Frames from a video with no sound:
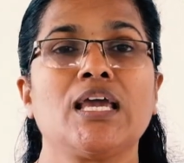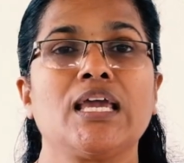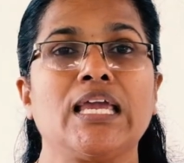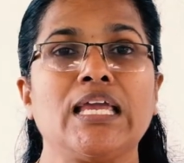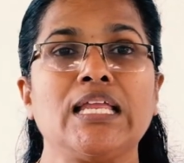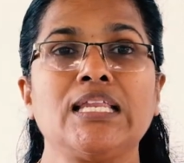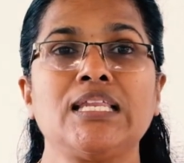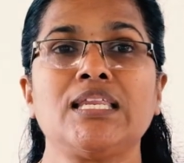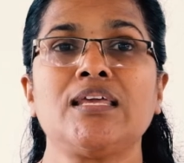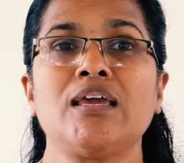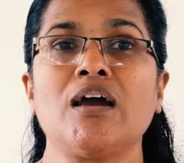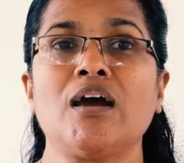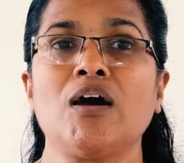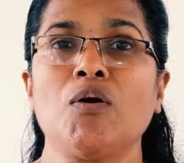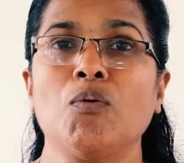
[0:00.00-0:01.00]

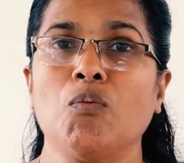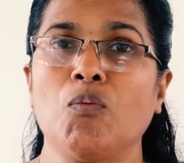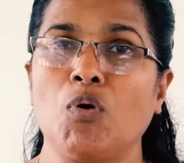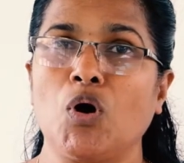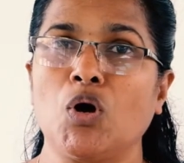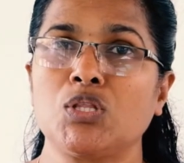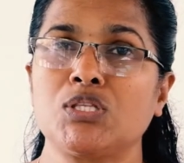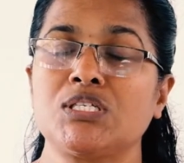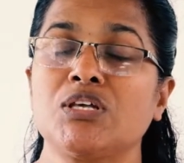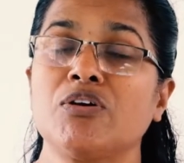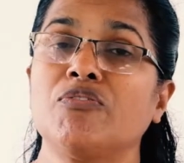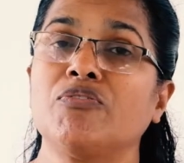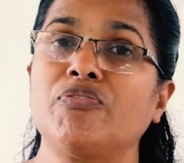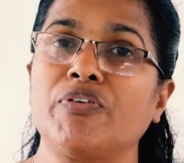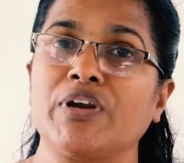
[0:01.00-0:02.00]
India wants
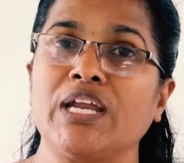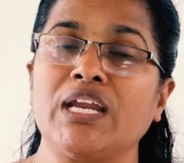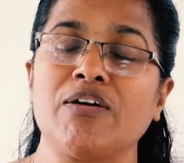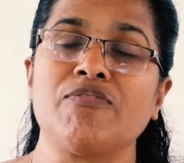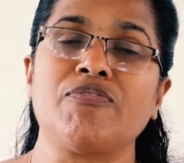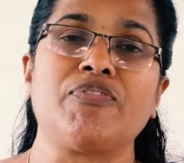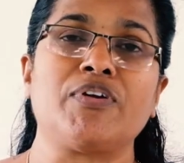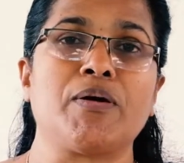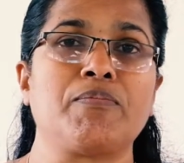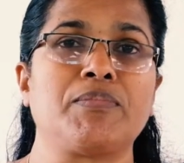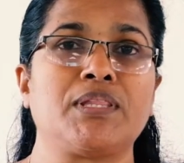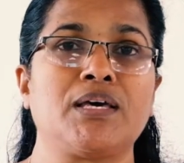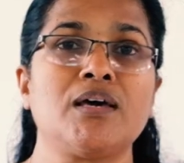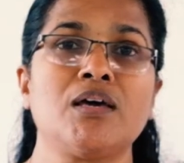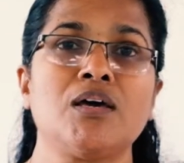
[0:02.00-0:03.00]
freedom from
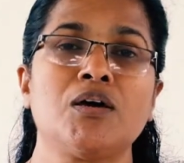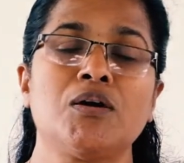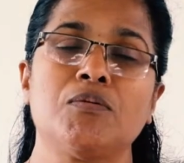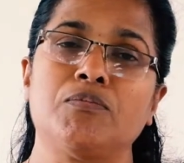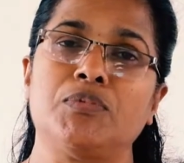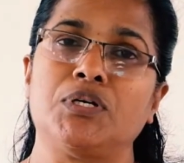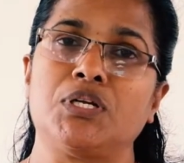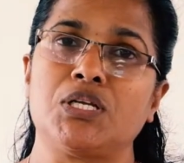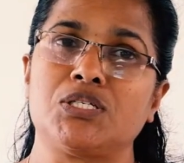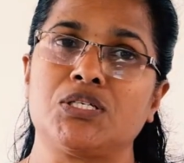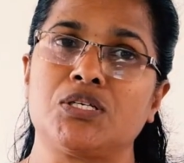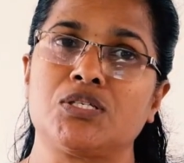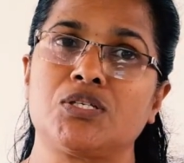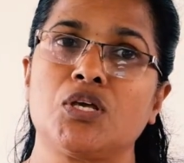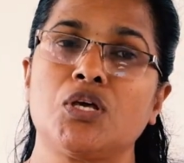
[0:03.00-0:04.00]
the
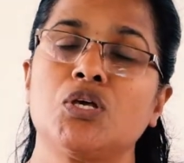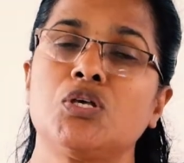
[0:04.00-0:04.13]
Britishers.